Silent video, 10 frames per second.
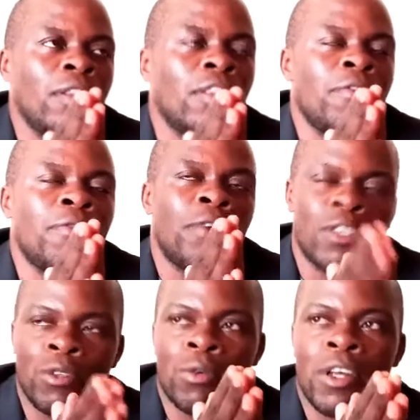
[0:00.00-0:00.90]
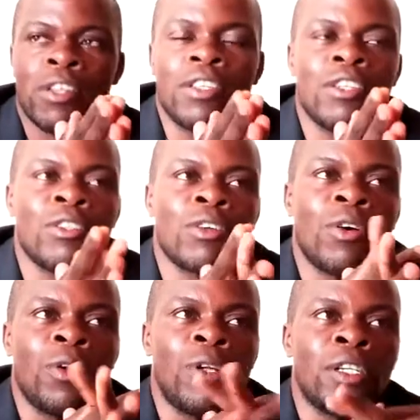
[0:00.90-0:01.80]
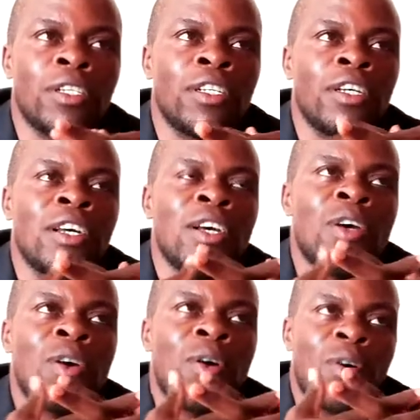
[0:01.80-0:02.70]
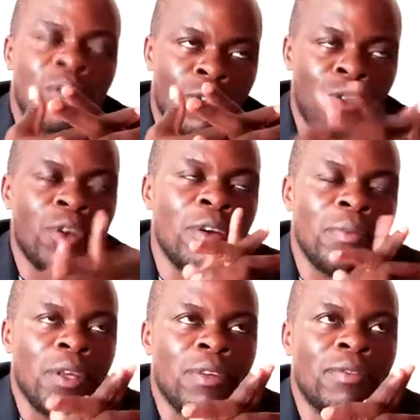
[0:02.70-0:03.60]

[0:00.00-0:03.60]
The first one is called autonomy.